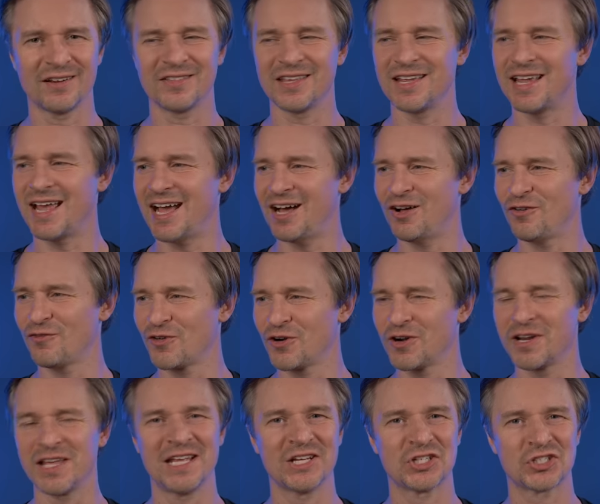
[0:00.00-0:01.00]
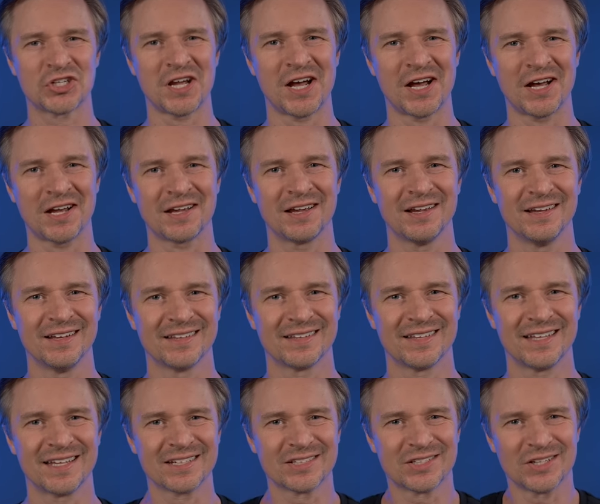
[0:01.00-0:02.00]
the Alfred Hitchcock thing.